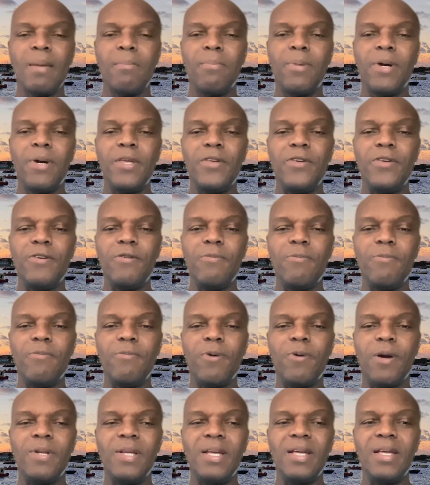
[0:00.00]
but you
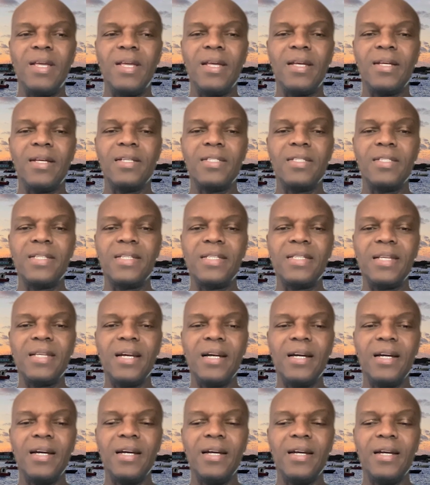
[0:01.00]
probably
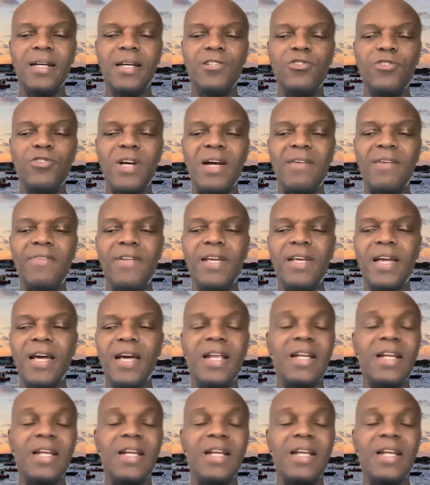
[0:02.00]
traveling